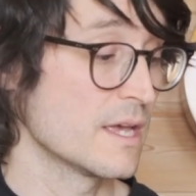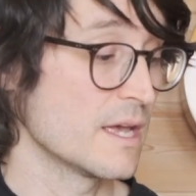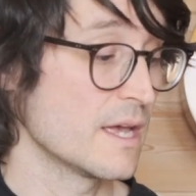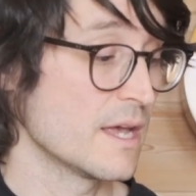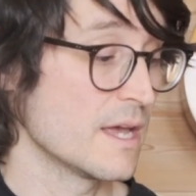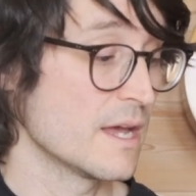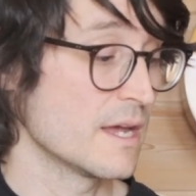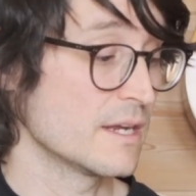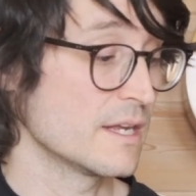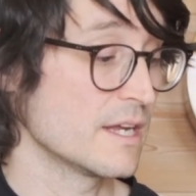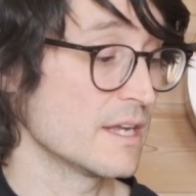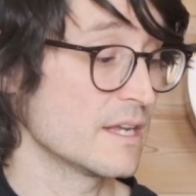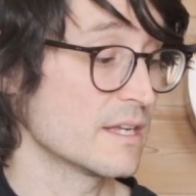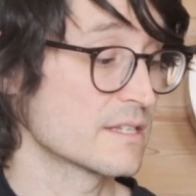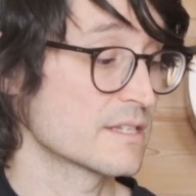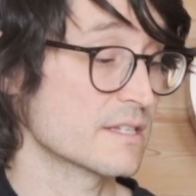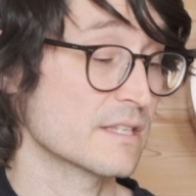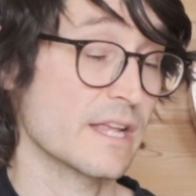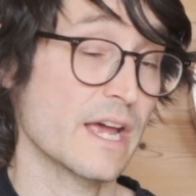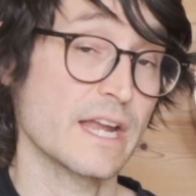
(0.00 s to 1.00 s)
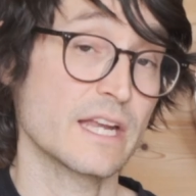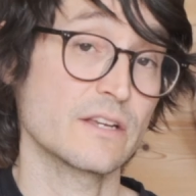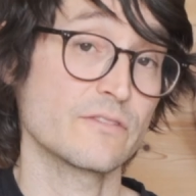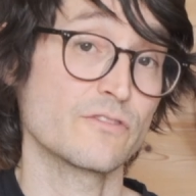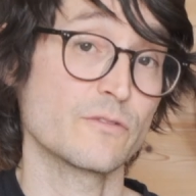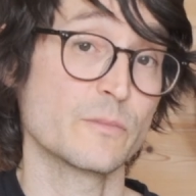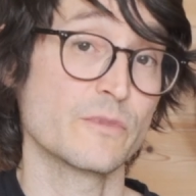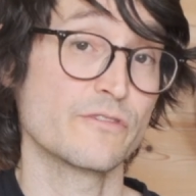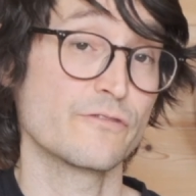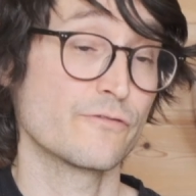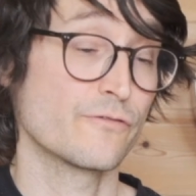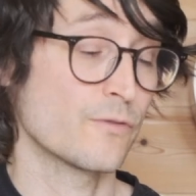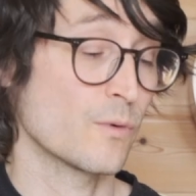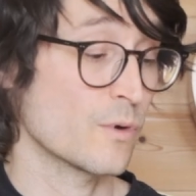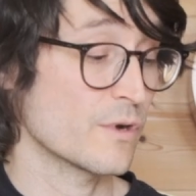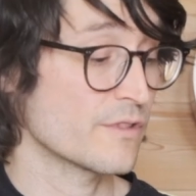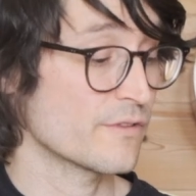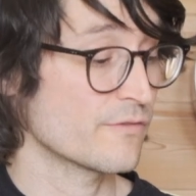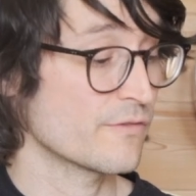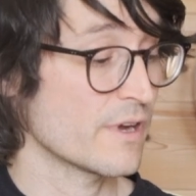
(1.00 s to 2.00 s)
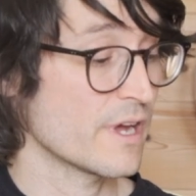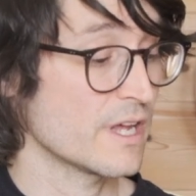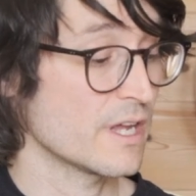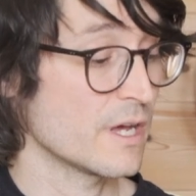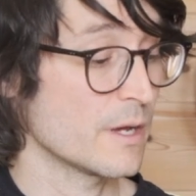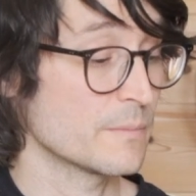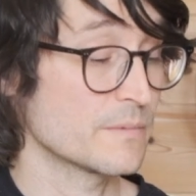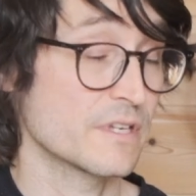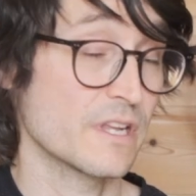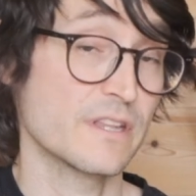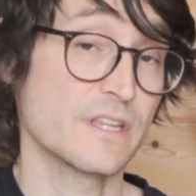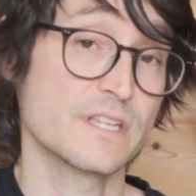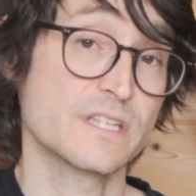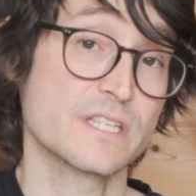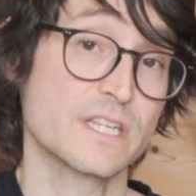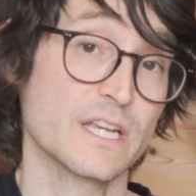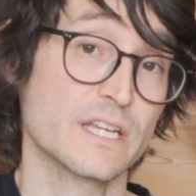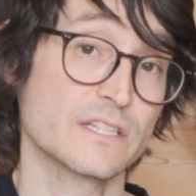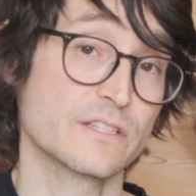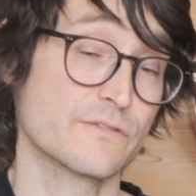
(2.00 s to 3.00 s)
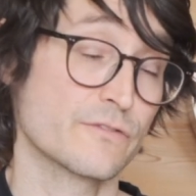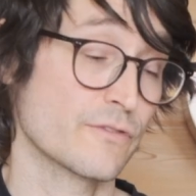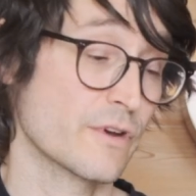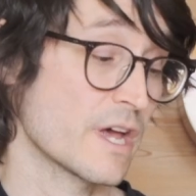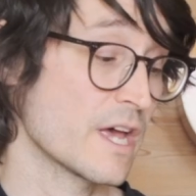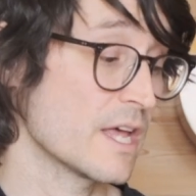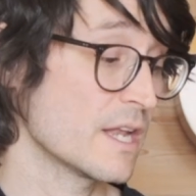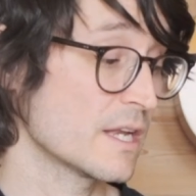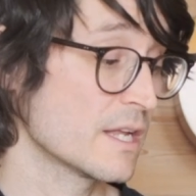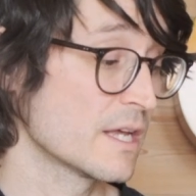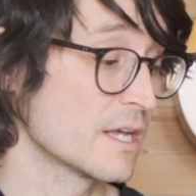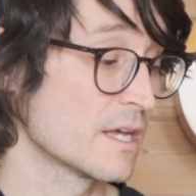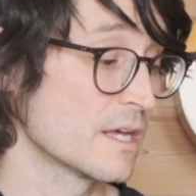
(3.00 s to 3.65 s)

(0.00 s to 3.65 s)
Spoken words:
And it is sliding from the 4th fret up to the 6th fret